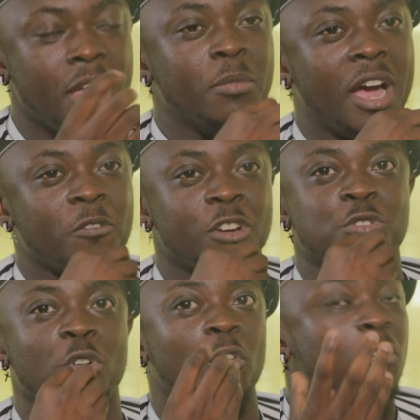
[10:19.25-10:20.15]
by
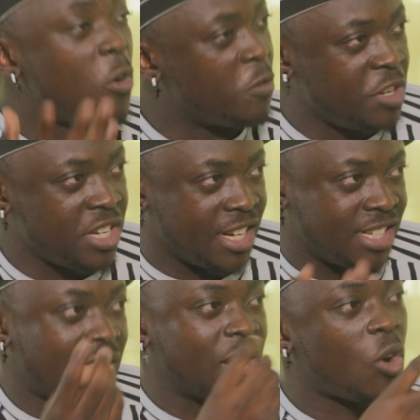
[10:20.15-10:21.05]
virtue of
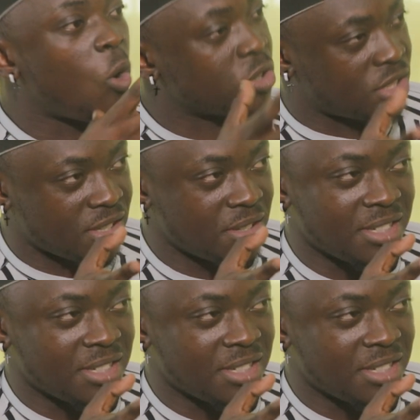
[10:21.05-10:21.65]
convenience and cost.